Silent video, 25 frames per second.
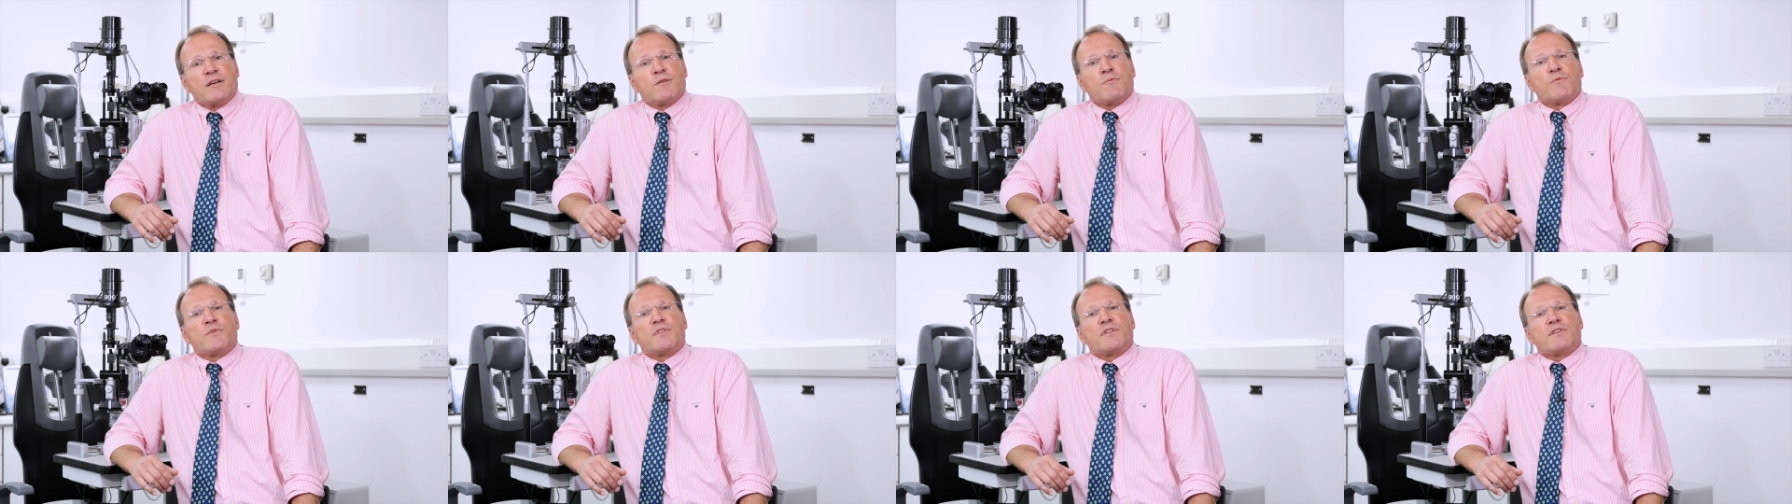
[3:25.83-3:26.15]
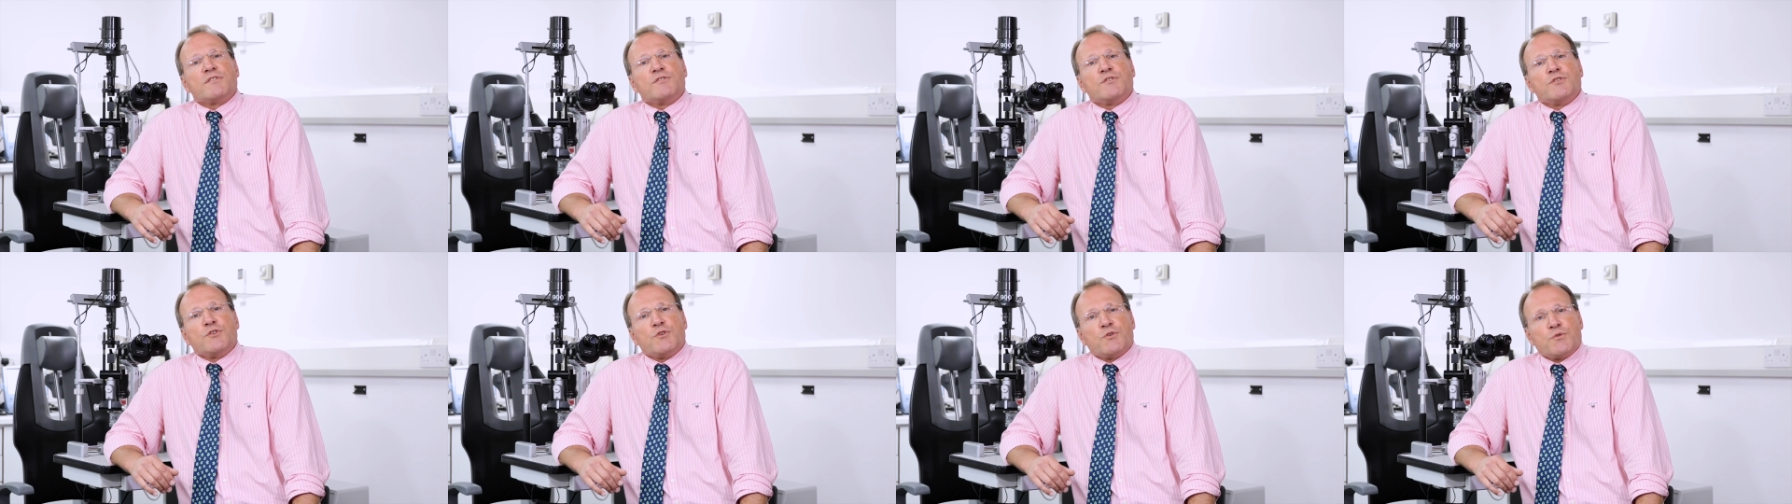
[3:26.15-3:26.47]
with
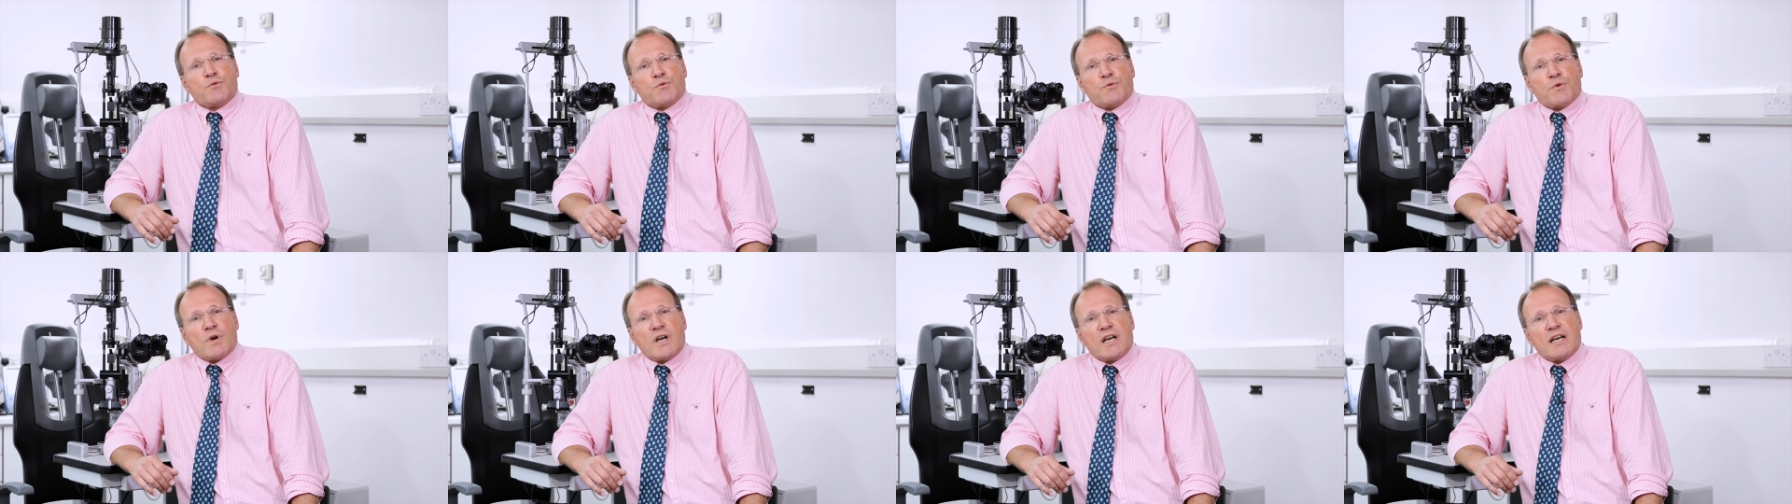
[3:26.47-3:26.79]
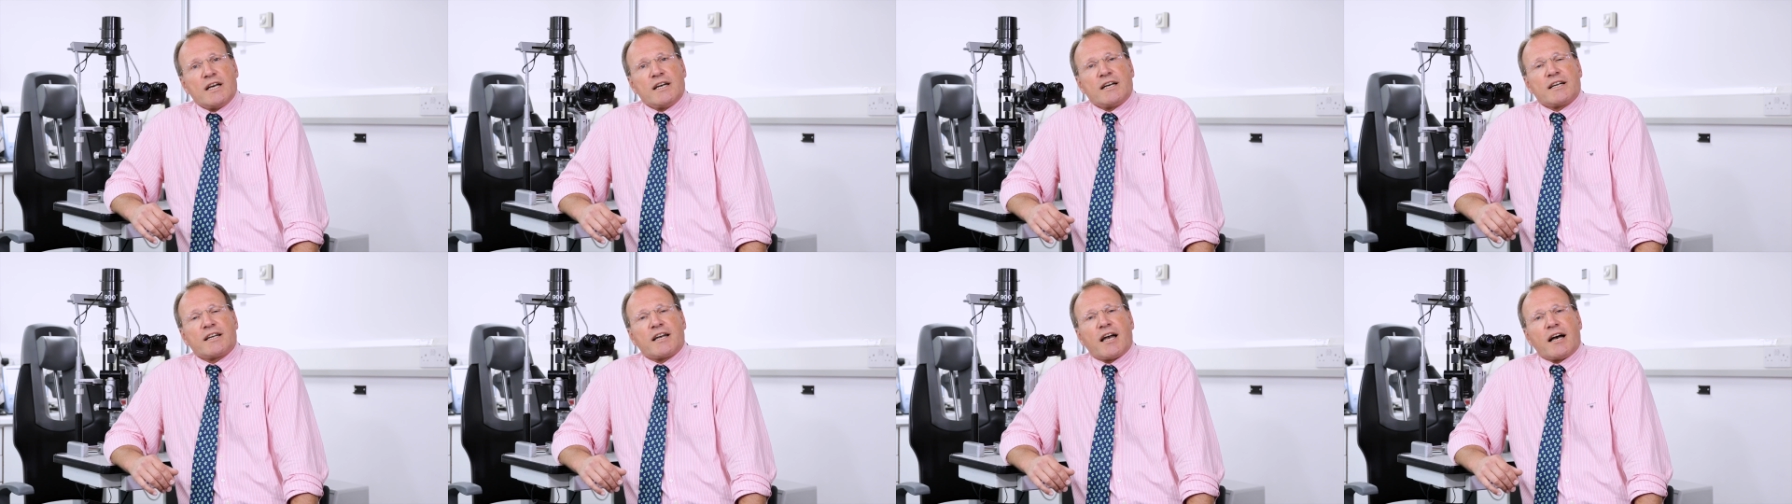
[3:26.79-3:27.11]
a new
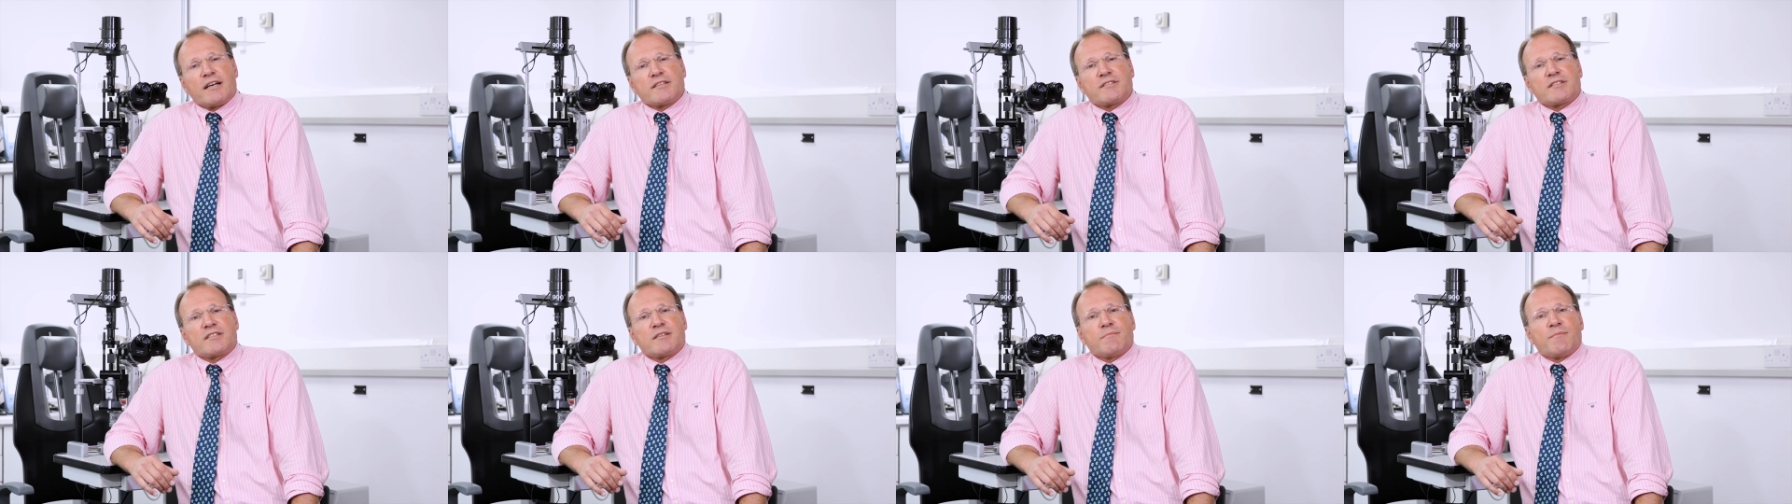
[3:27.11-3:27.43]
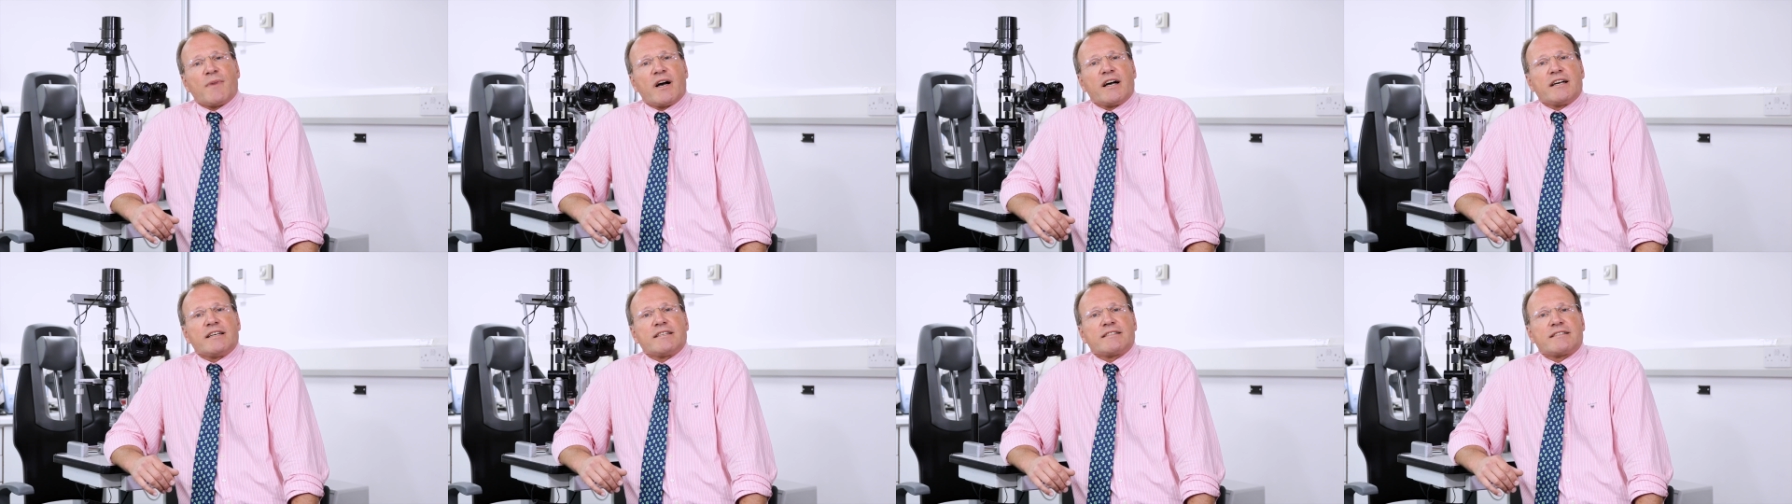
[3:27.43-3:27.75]

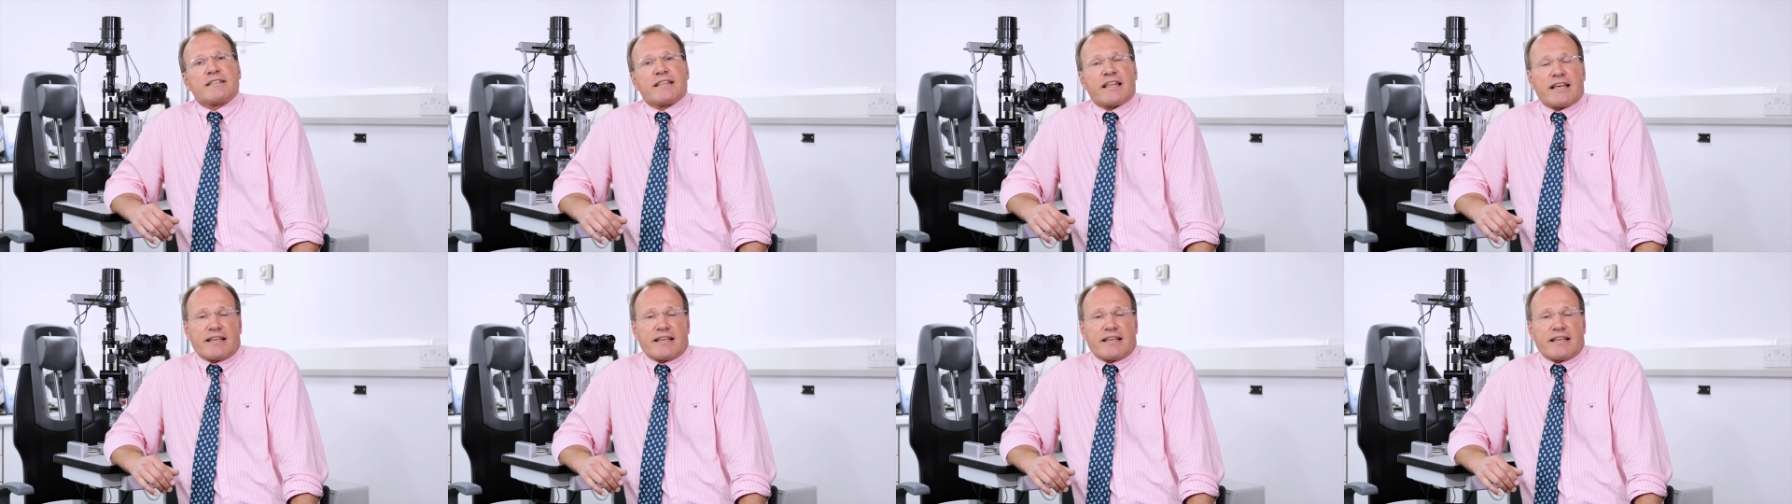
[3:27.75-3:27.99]
customized